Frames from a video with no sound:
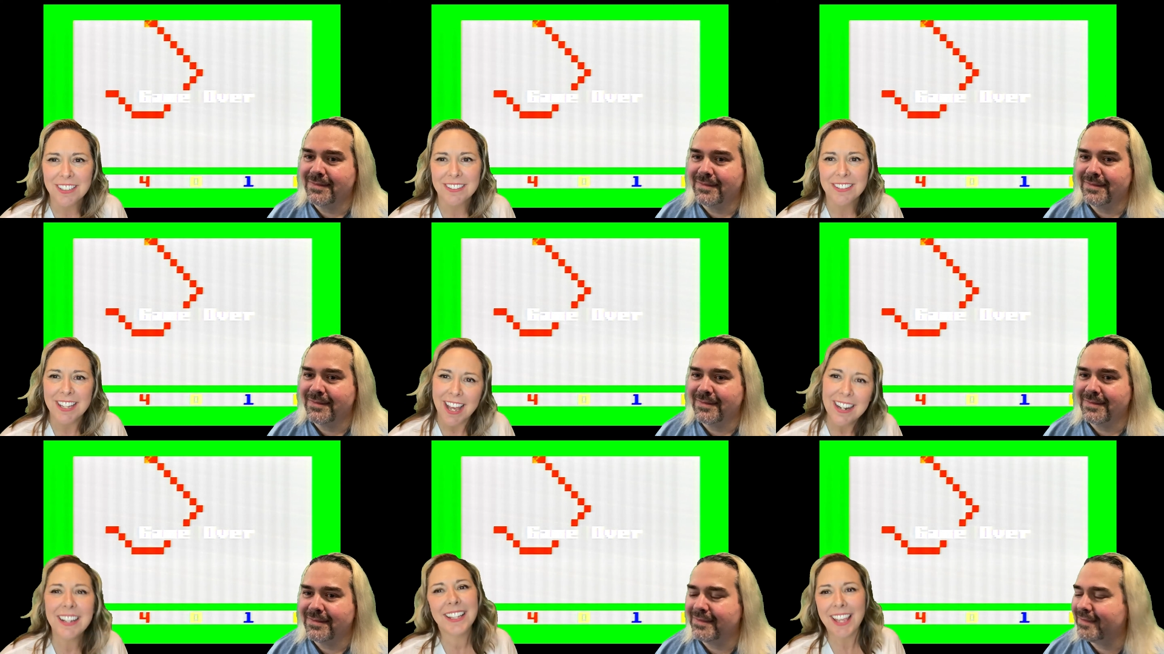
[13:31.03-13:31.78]
Speaker 1: us yet
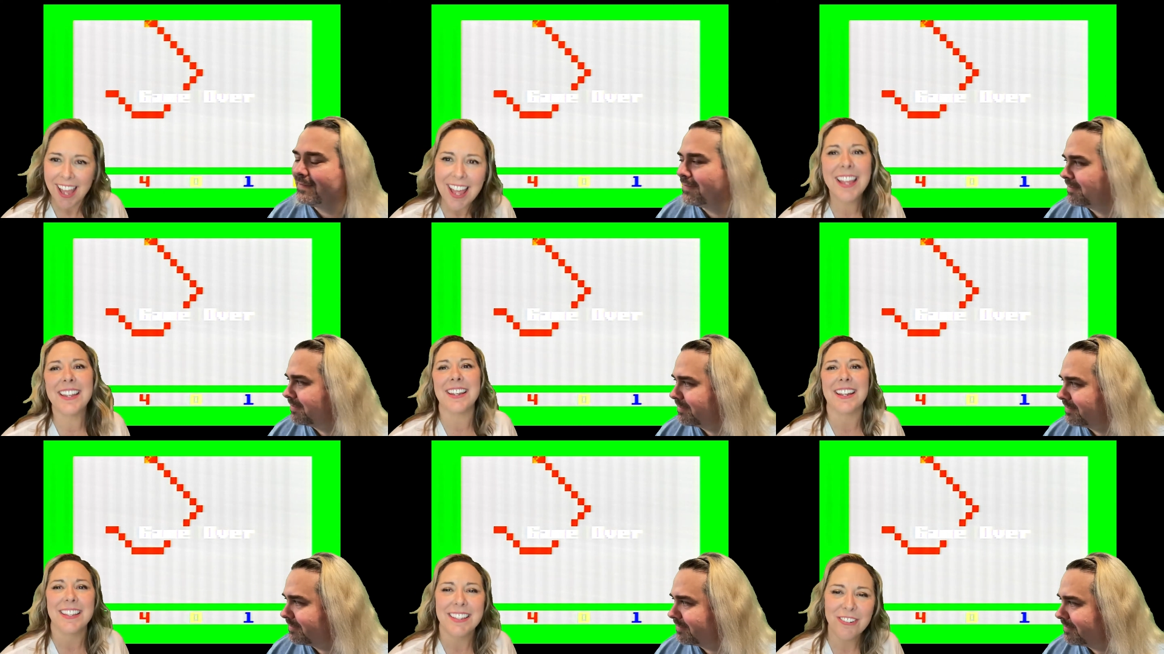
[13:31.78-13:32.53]
again.
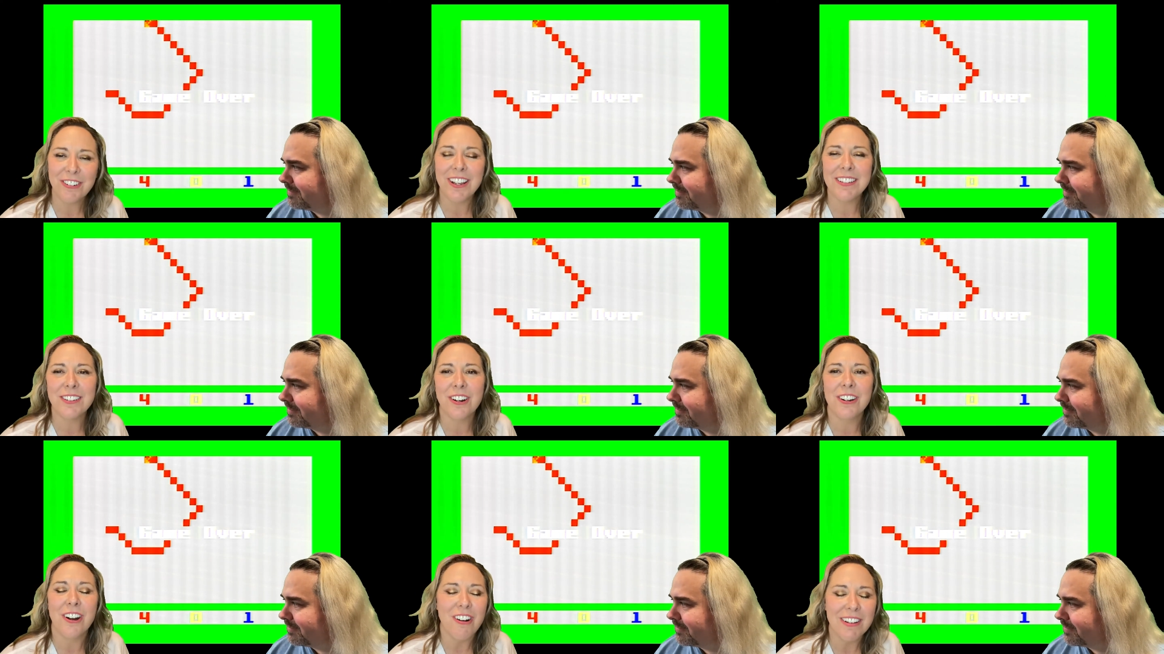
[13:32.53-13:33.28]
You guys
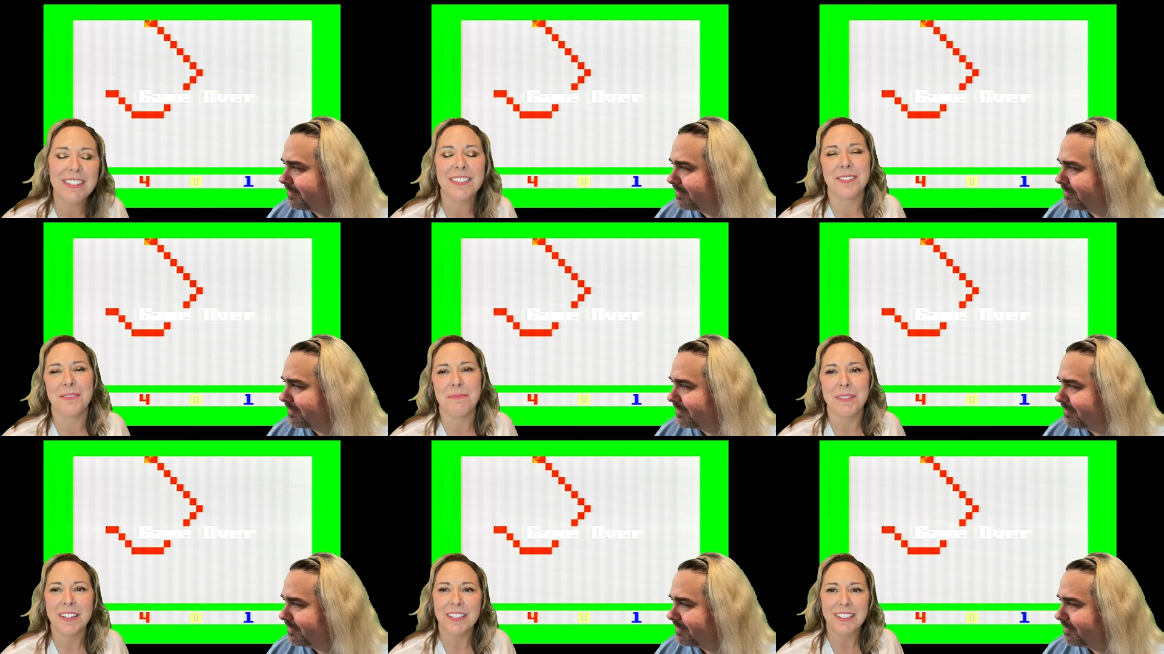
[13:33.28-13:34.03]
are awesome.
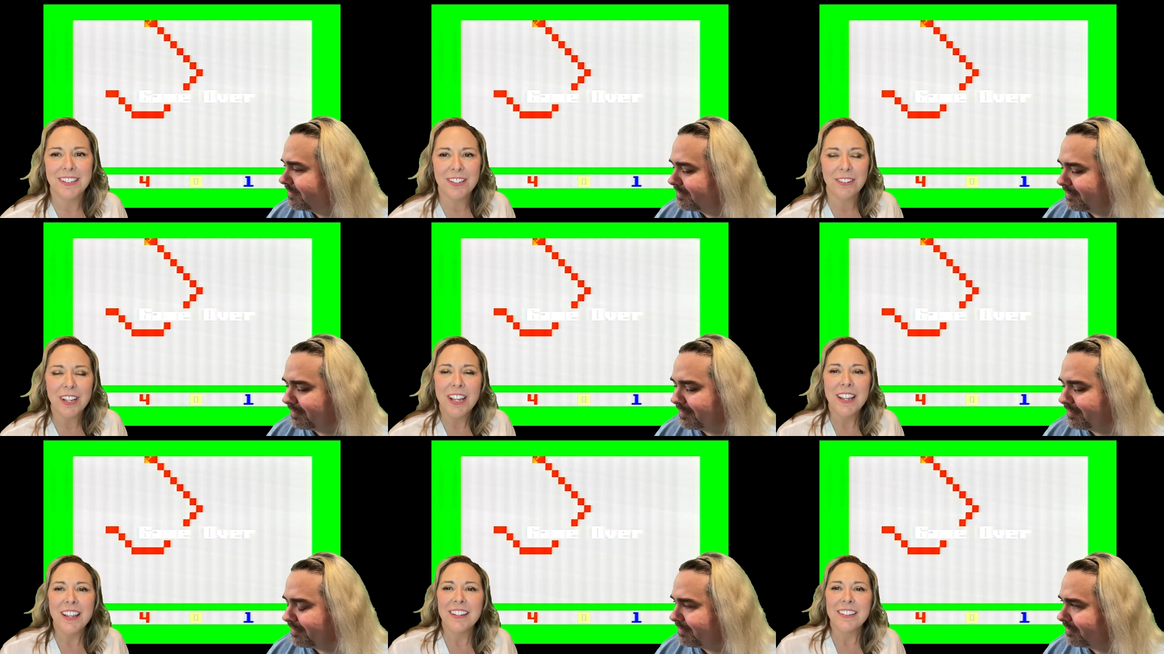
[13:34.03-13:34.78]
You
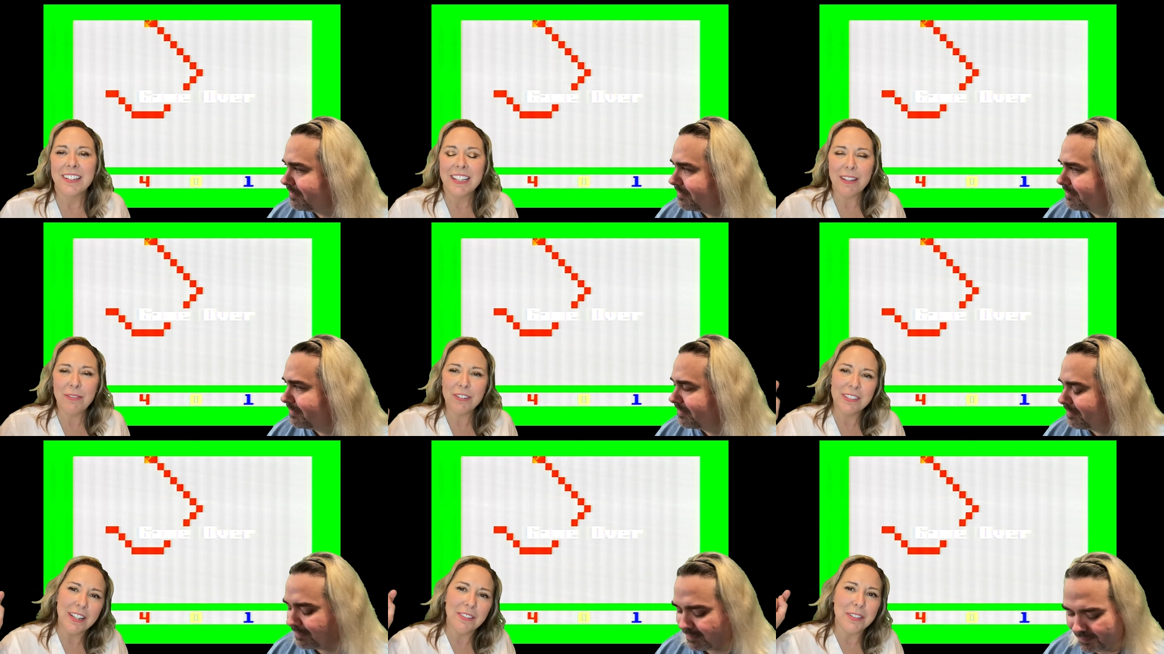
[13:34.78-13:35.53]
give
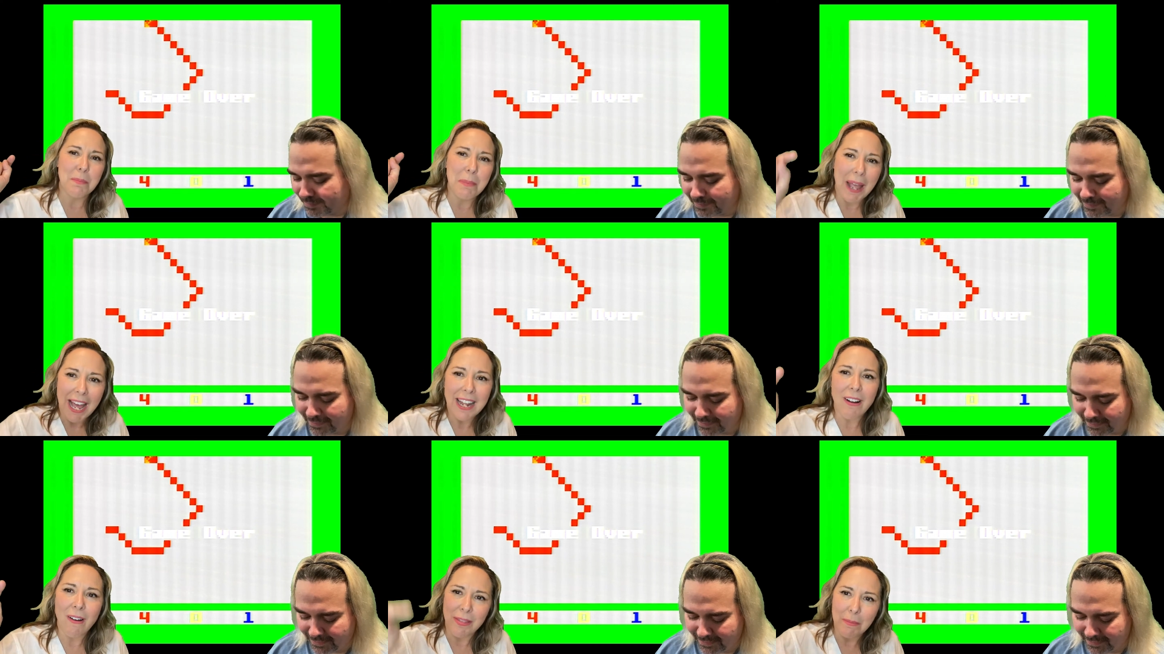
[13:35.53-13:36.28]
yourselves a pat
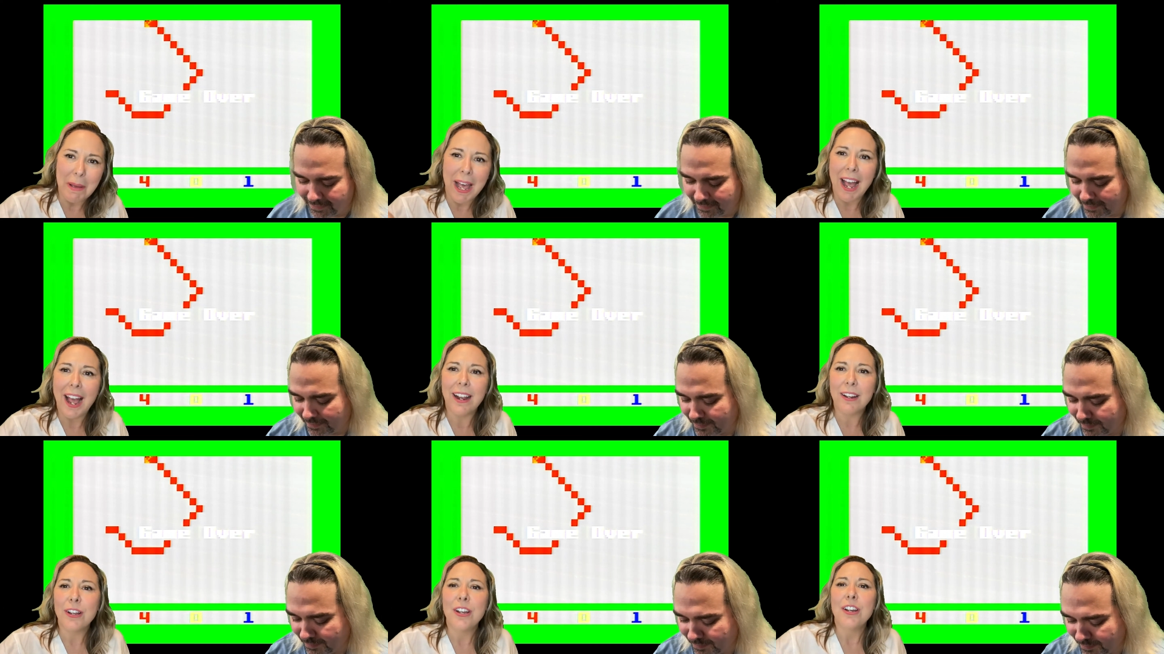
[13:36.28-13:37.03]
on the
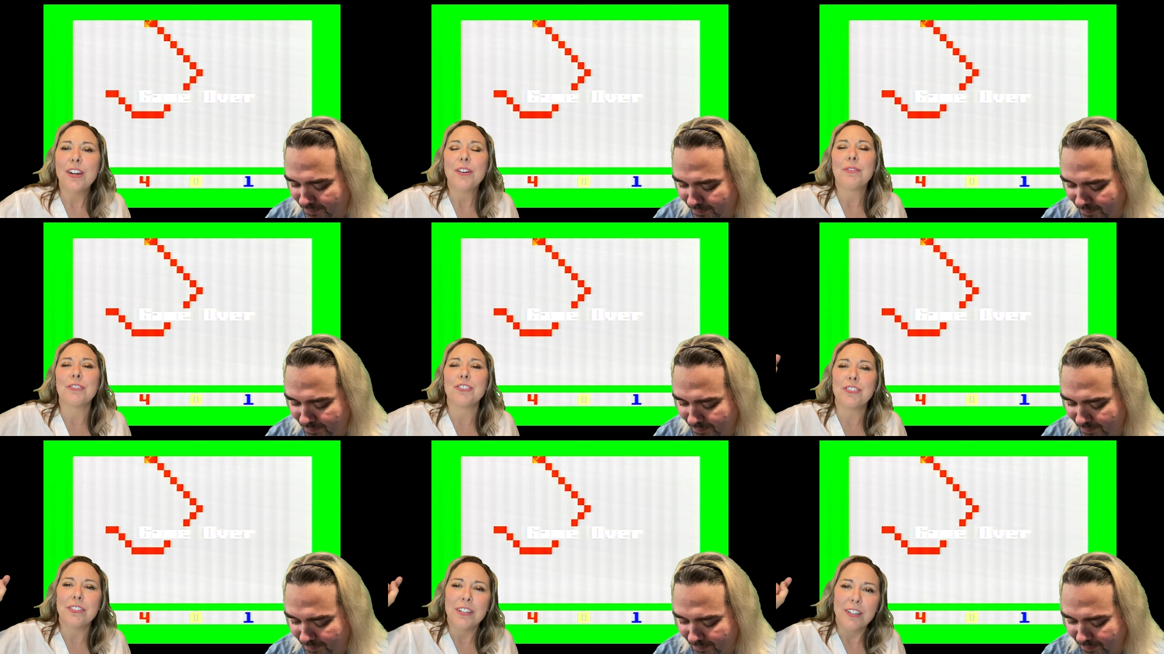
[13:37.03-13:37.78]
back for
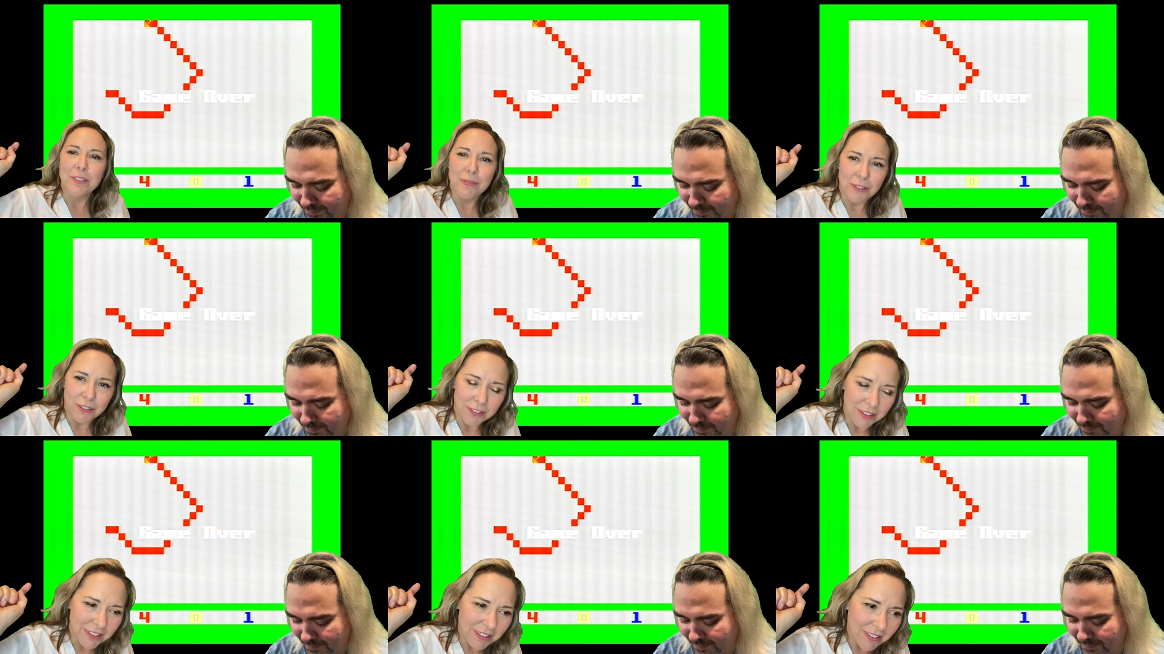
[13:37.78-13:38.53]
for
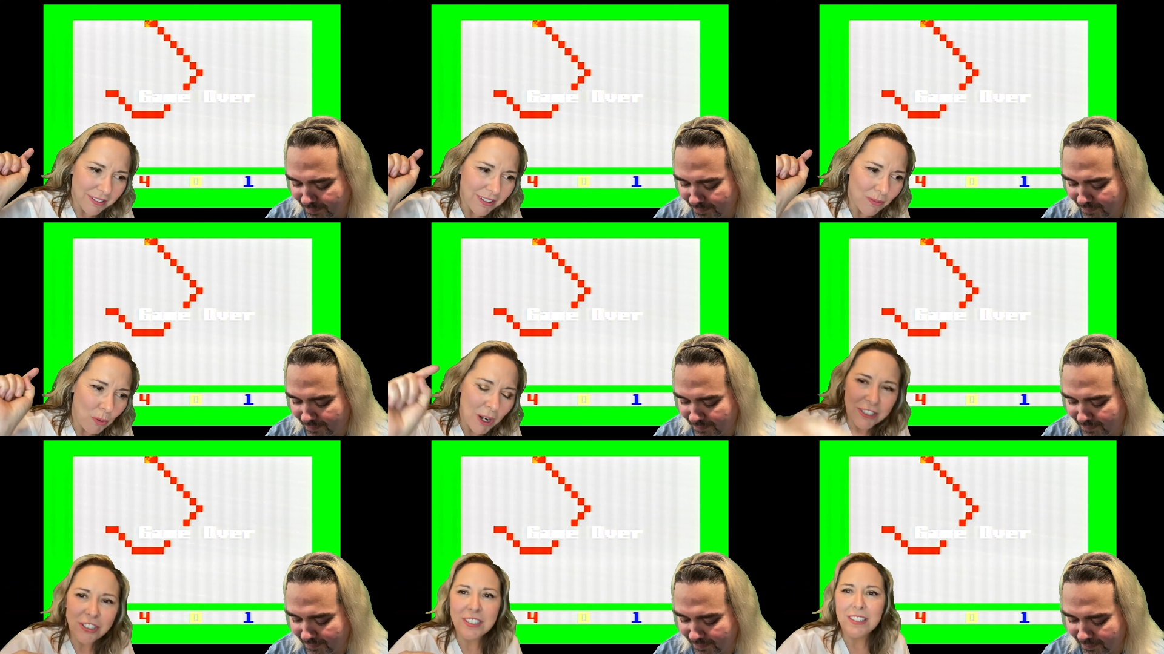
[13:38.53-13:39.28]

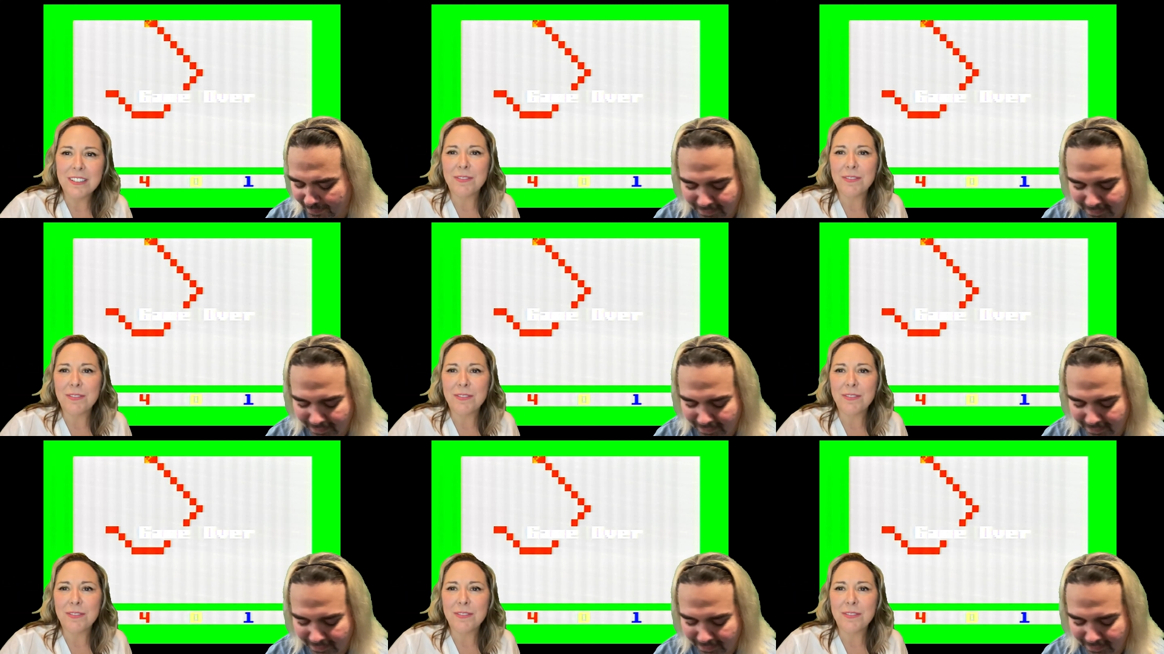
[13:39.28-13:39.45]
watching this